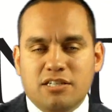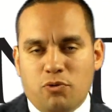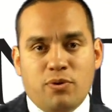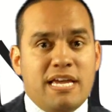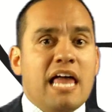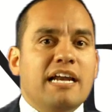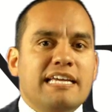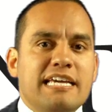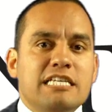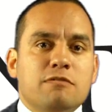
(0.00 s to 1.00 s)
And the
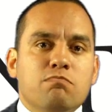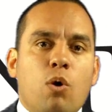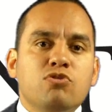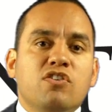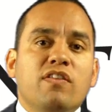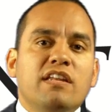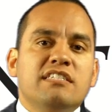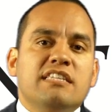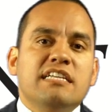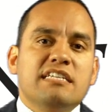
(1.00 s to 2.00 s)
reality is most of the
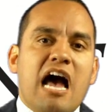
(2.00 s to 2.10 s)
listings